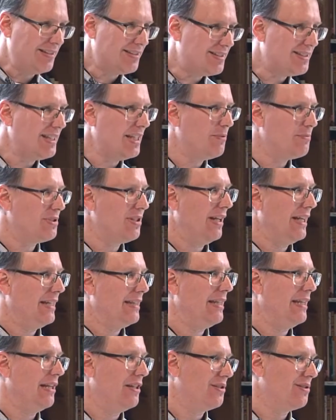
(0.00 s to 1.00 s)
seems
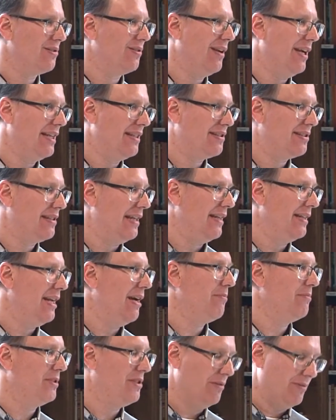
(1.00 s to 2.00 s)
like the Israelites end
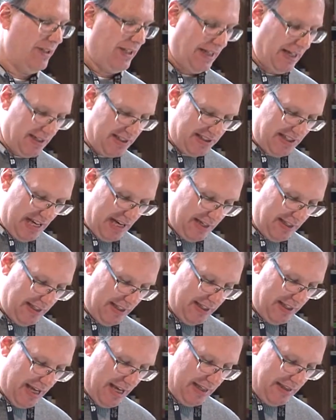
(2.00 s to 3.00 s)
up doing
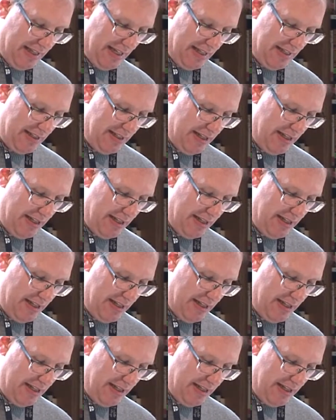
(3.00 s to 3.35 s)
exactly that. They end